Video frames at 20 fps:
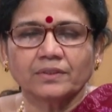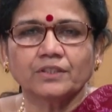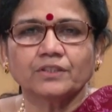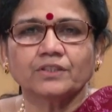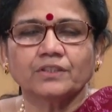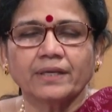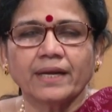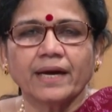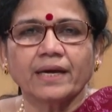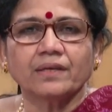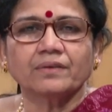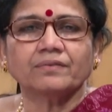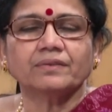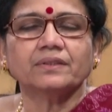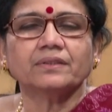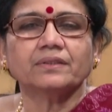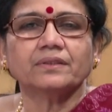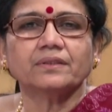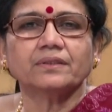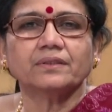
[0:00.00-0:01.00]
teach
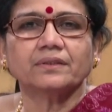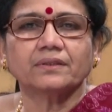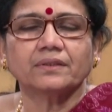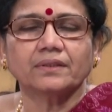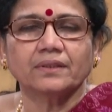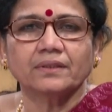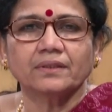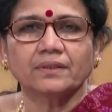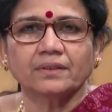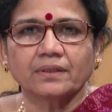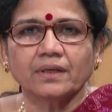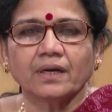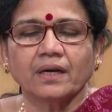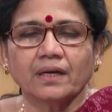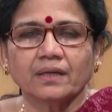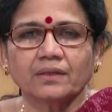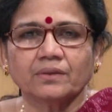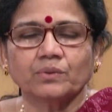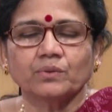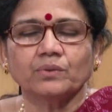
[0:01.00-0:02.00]
languages in
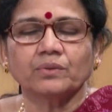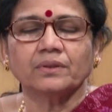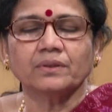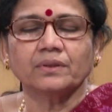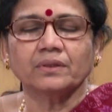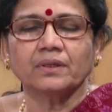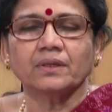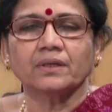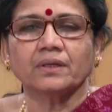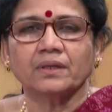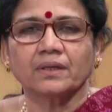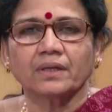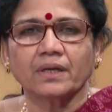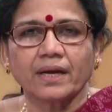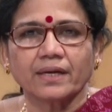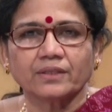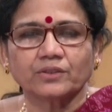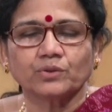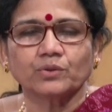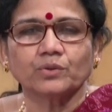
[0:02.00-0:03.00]
our own
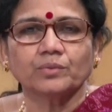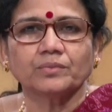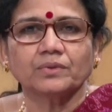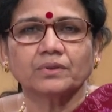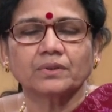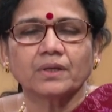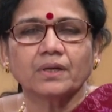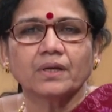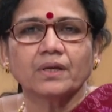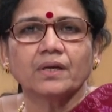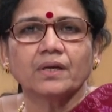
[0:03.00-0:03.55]
classrooms